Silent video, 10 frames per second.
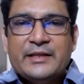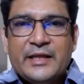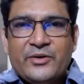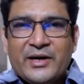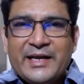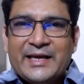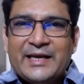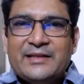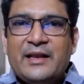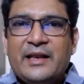then you are
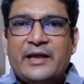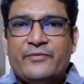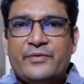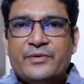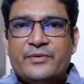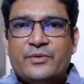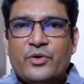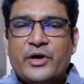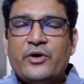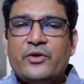taking the lift
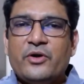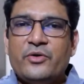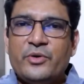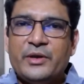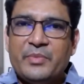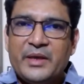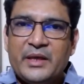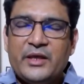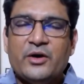okay or you're doing be